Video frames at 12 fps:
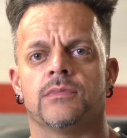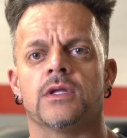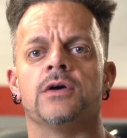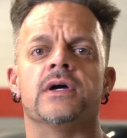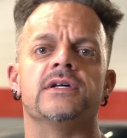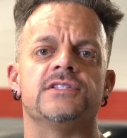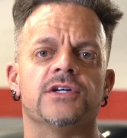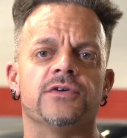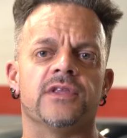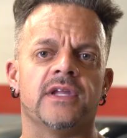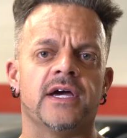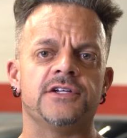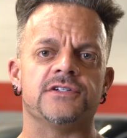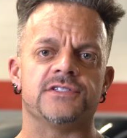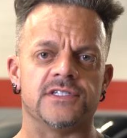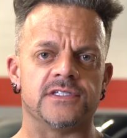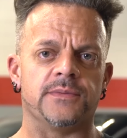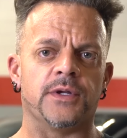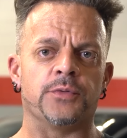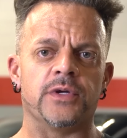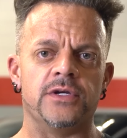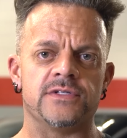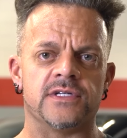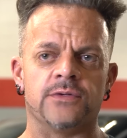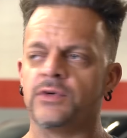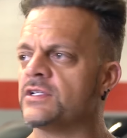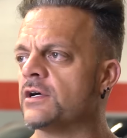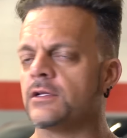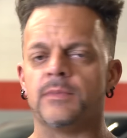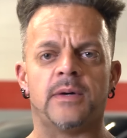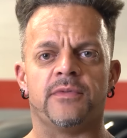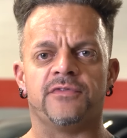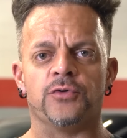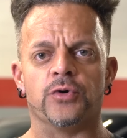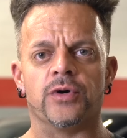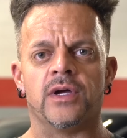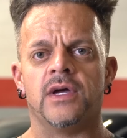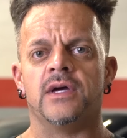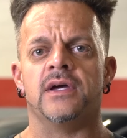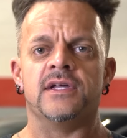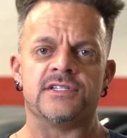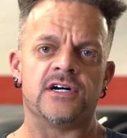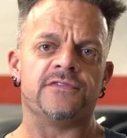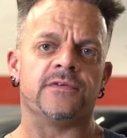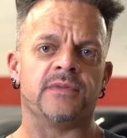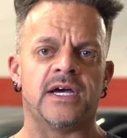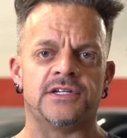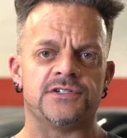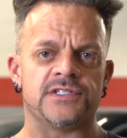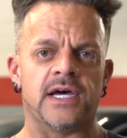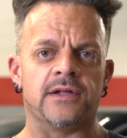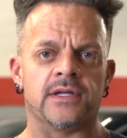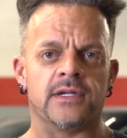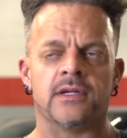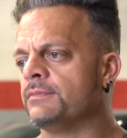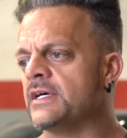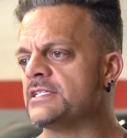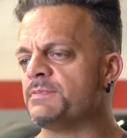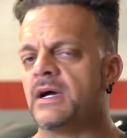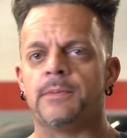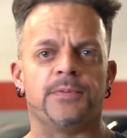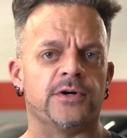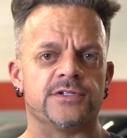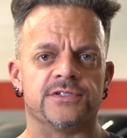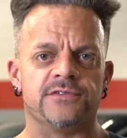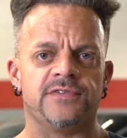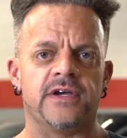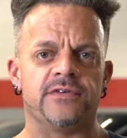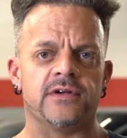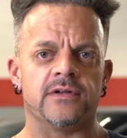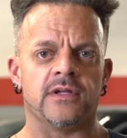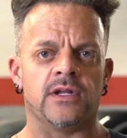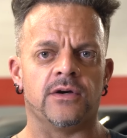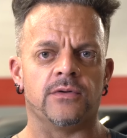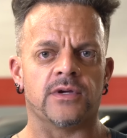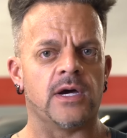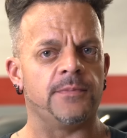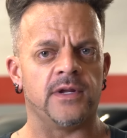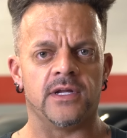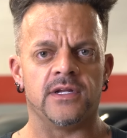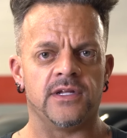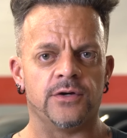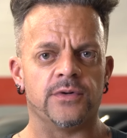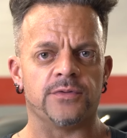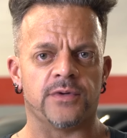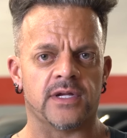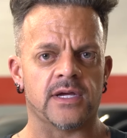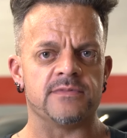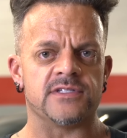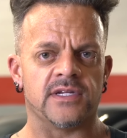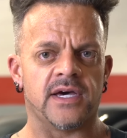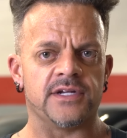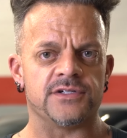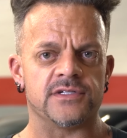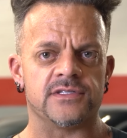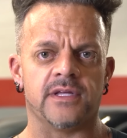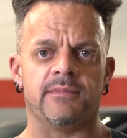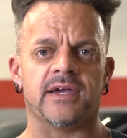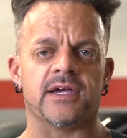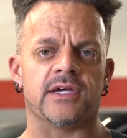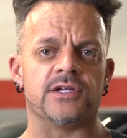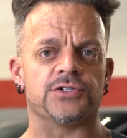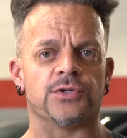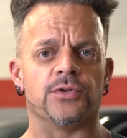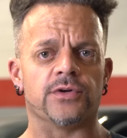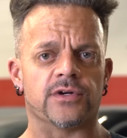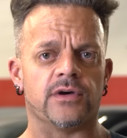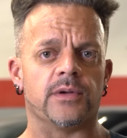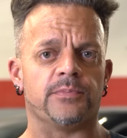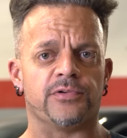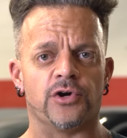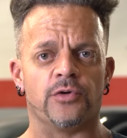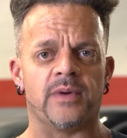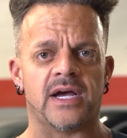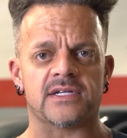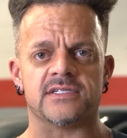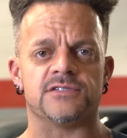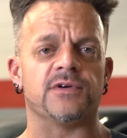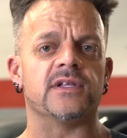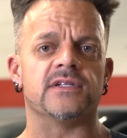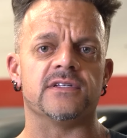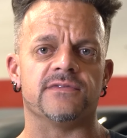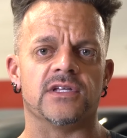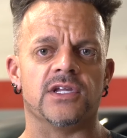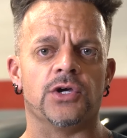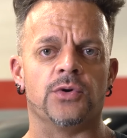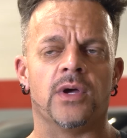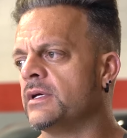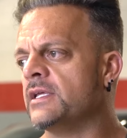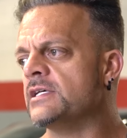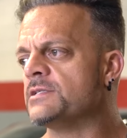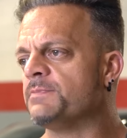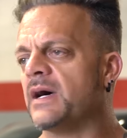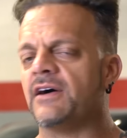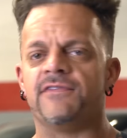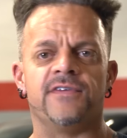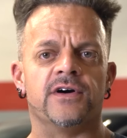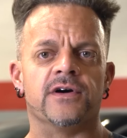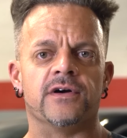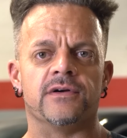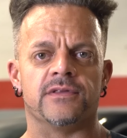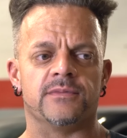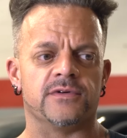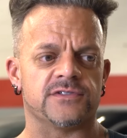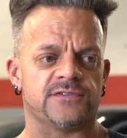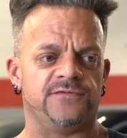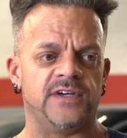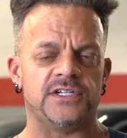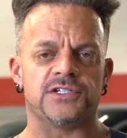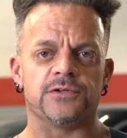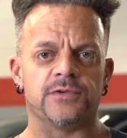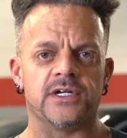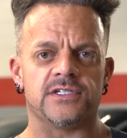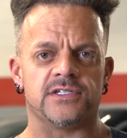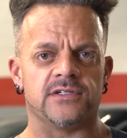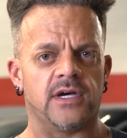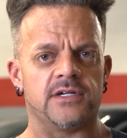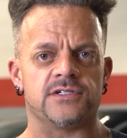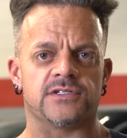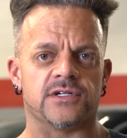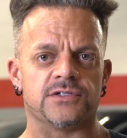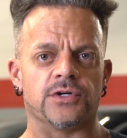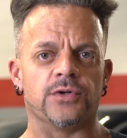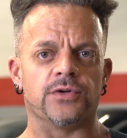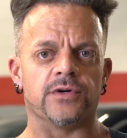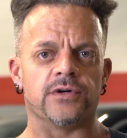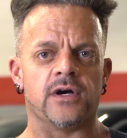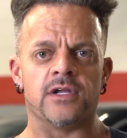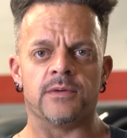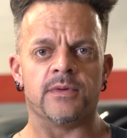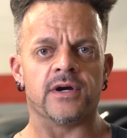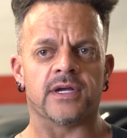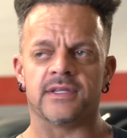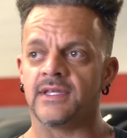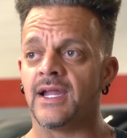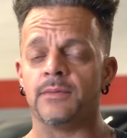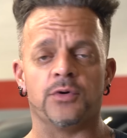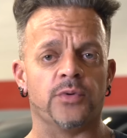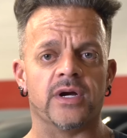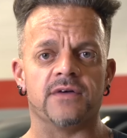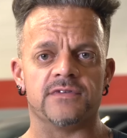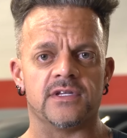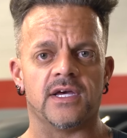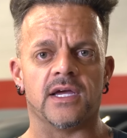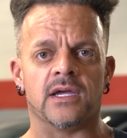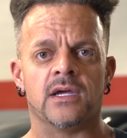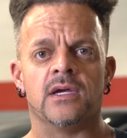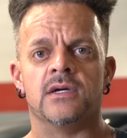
Okay, so the nitrous system that we're using, we talked about before, it's all from Nitrous Outlet. That's my personal favorite, you know, company to deal with when it comes to nitrous. They make a controller called a ProMax. It's relatively new. It is by far the most feature-rich nitrous controller on the market that I'm aware of today.